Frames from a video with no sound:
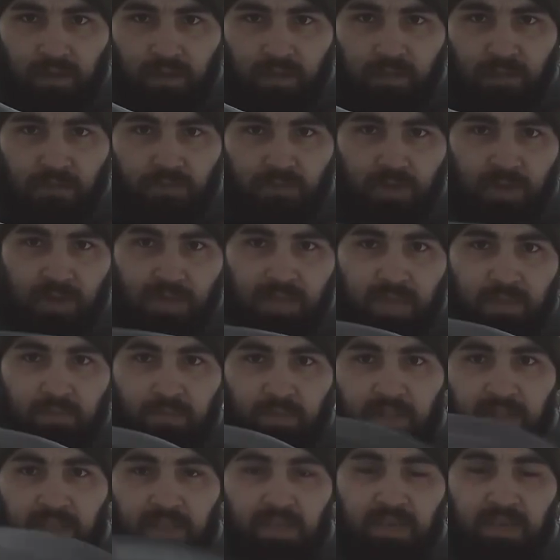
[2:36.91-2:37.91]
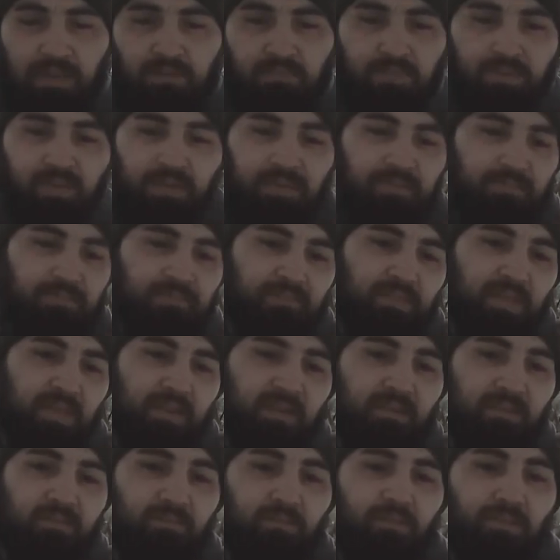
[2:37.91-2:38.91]
I do try to keep it clean, but
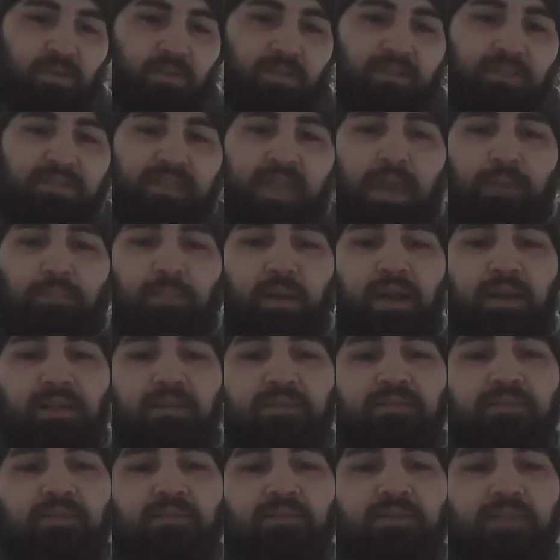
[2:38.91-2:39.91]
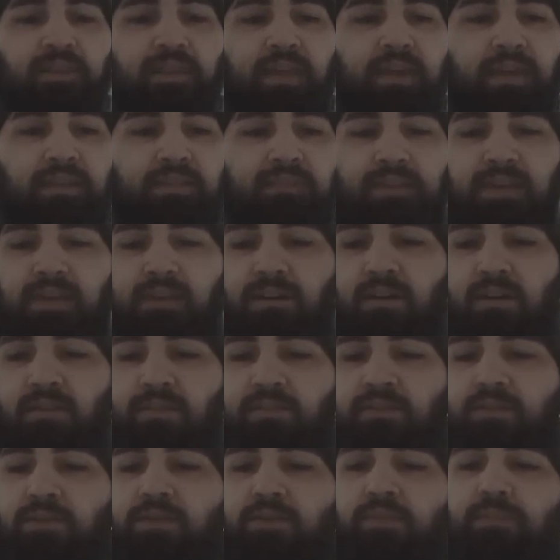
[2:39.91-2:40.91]
with all the sap on it and stuff like that, it's kind of
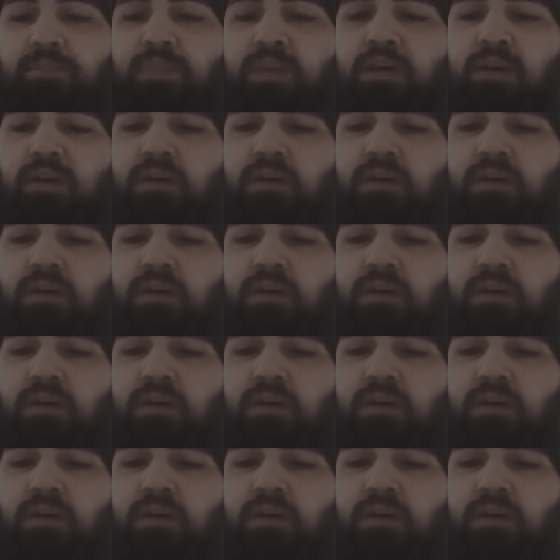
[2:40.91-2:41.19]
hard to do.